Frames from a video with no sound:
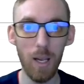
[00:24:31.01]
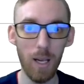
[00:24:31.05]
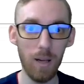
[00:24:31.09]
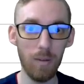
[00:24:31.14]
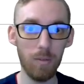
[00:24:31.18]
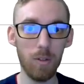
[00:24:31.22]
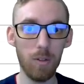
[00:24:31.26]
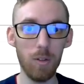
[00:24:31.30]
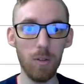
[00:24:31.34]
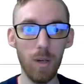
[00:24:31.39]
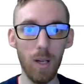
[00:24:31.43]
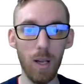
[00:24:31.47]

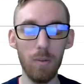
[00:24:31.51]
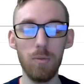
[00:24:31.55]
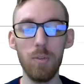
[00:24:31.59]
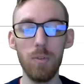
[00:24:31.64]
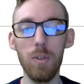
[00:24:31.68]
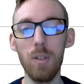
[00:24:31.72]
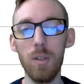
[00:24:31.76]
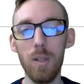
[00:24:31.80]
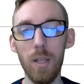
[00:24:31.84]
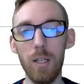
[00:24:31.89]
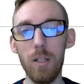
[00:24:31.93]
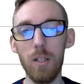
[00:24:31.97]
after
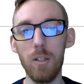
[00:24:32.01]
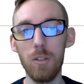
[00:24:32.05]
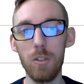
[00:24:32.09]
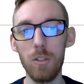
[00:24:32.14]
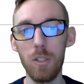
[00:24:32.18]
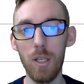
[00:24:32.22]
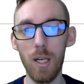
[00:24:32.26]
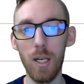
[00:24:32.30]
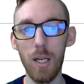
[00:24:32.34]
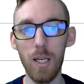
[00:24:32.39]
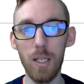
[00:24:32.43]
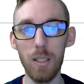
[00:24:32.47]
every layer
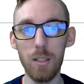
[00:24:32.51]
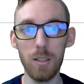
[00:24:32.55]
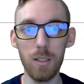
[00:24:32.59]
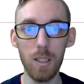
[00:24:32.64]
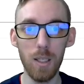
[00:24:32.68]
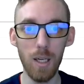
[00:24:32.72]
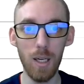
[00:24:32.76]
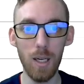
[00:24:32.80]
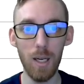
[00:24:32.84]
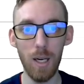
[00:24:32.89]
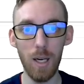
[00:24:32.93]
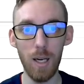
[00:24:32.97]

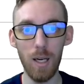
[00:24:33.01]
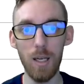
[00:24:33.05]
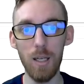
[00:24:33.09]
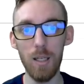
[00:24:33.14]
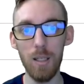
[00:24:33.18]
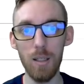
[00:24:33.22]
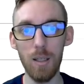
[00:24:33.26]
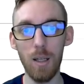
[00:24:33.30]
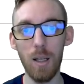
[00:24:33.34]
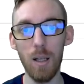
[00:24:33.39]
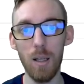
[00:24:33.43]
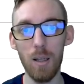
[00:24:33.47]
change
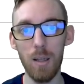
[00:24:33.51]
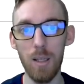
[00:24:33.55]
in